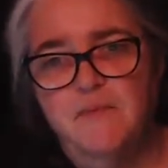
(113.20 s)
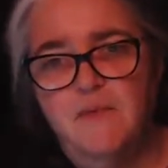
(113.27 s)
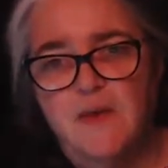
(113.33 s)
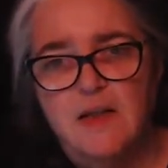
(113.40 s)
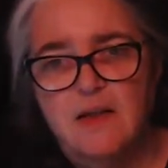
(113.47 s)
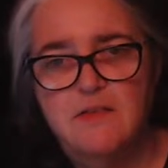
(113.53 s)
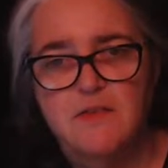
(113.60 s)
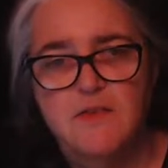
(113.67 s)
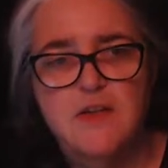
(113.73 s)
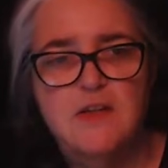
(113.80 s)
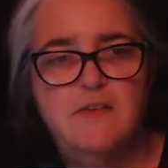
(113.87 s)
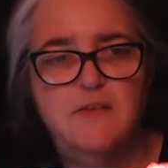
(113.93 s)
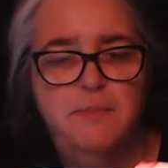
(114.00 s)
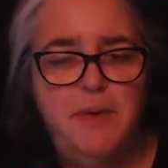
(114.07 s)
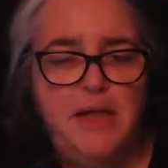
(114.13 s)
These
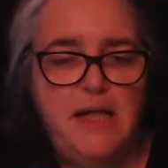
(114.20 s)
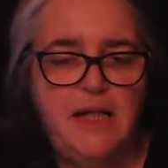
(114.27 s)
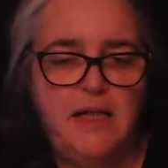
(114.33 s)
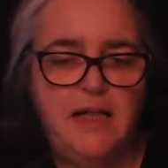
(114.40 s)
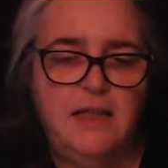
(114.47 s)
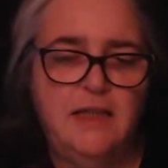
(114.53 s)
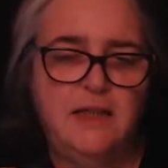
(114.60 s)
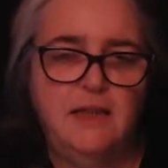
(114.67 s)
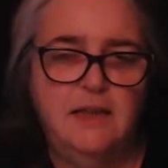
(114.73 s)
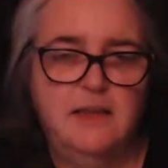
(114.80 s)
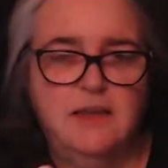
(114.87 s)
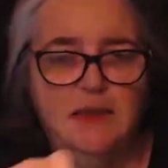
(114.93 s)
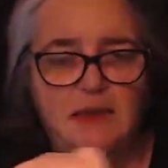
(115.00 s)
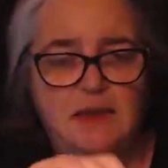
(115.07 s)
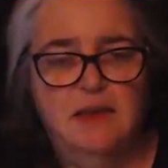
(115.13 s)
ones are pink.
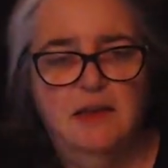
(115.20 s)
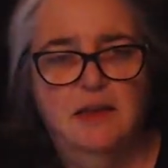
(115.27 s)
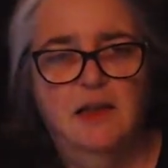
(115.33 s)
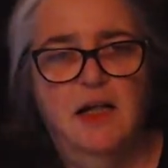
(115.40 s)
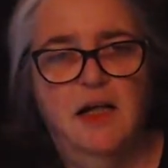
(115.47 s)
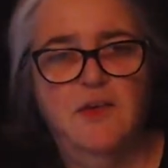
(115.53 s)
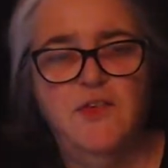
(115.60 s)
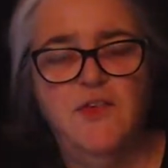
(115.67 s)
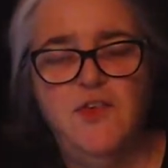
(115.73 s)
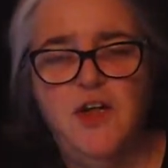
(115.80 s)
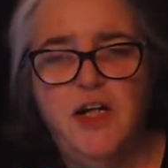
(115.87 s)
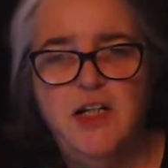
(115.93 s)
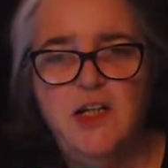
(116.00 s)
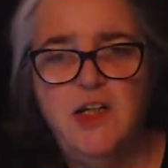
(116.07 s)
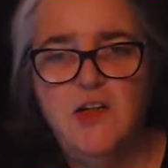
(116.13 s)
I was
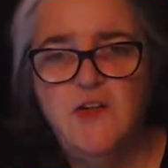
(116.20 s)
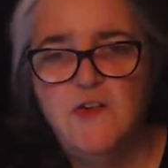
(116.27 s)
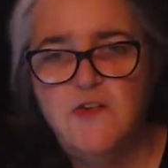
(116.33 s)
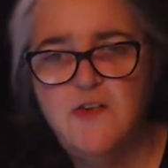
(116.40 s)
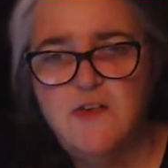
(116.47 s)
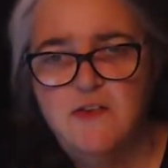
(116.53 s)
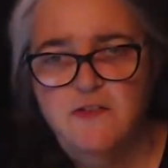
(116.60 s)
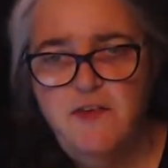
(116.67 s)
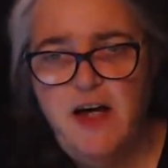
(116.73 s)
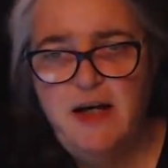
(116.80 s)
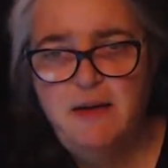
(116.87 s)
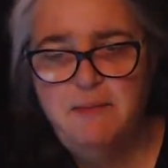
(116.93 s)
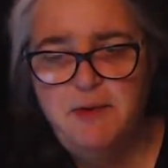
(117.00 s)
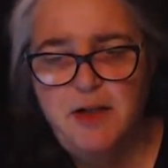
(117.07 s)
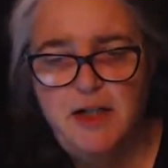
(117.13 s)
trying to use this
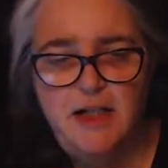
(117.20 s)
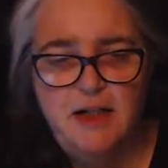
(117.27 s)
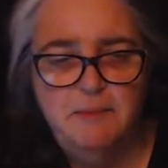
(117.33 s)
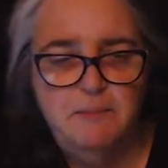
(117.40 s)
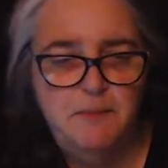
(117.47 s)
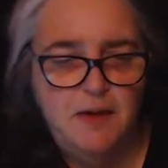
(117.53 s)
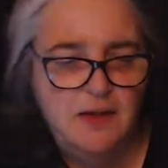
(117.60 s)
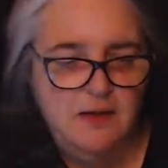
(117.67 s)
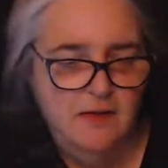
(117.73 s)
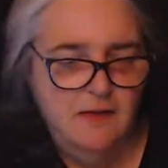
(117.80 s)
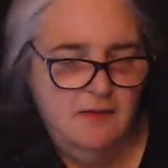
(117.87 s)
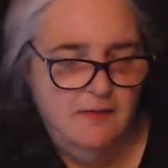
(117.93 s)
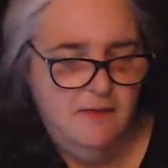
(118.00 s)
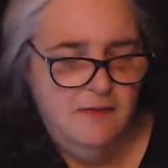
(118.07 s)
fabric up because